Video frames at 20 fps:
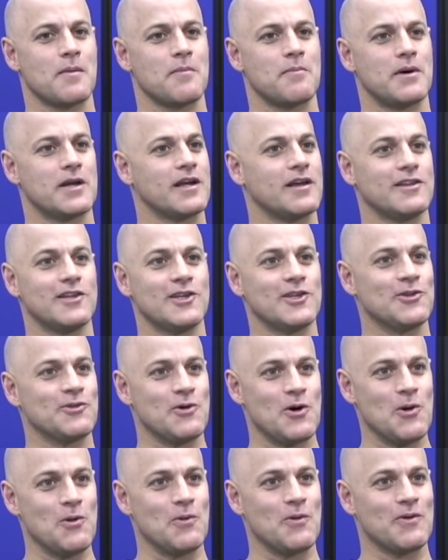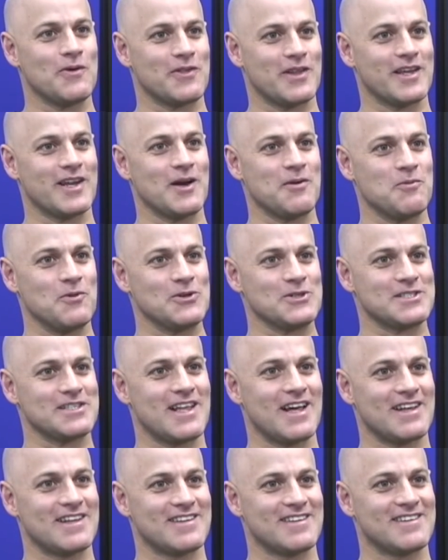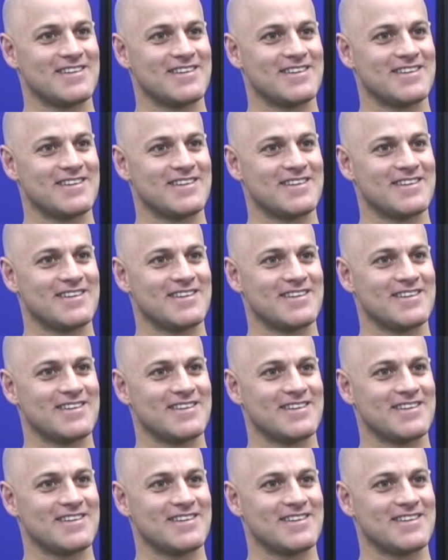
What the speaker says: but I didn't know that I was that.